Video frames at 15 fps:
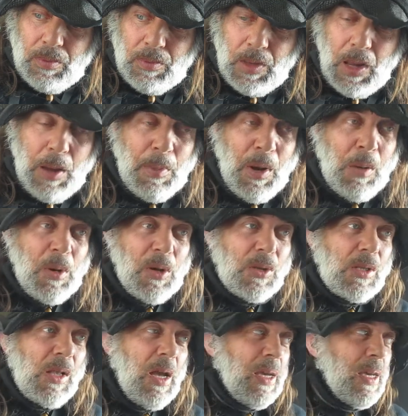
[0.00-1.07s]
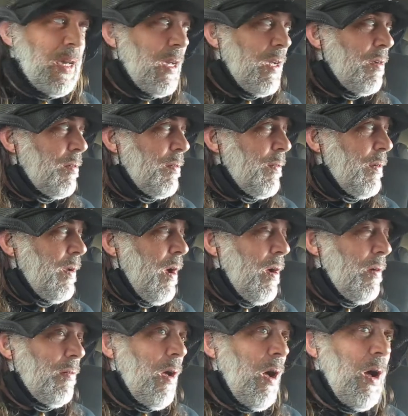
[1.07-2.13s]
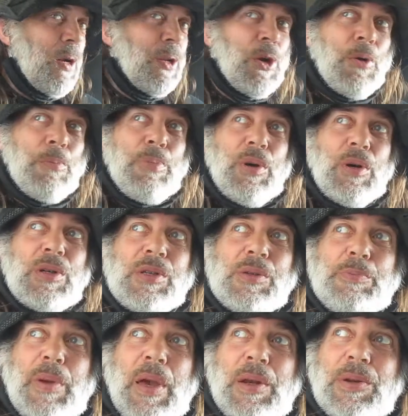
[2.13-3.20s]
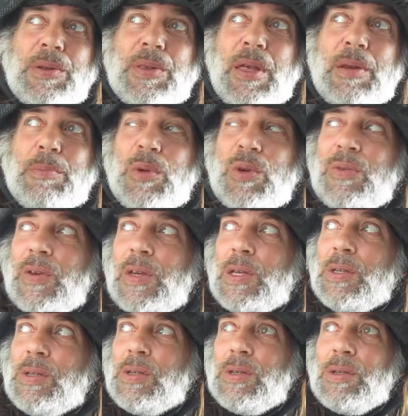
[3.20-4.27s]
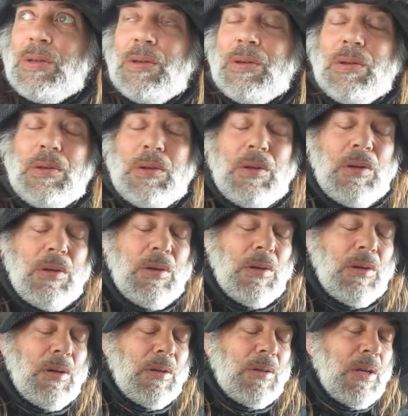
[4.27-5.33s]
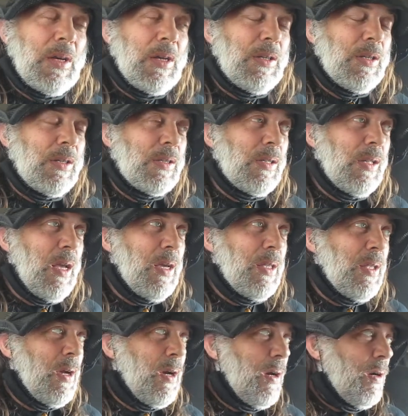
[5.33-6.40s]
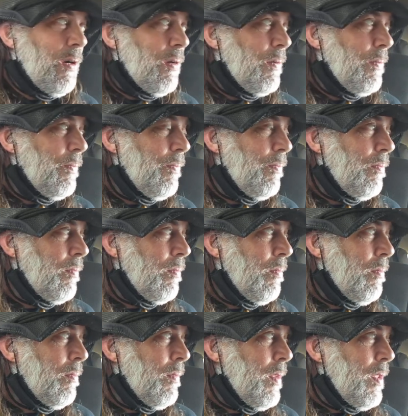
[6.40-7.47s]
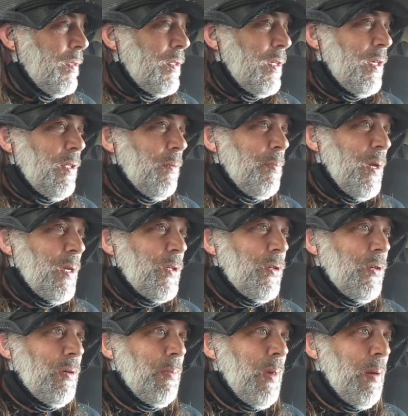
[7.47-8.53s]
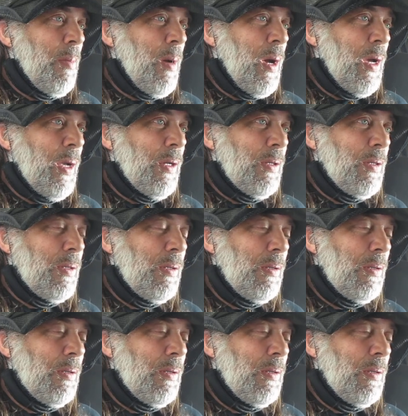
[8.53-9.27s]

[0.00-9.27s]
I'm almost liking audiobooks better than movies, because I can just lay there and see the picture in my mind.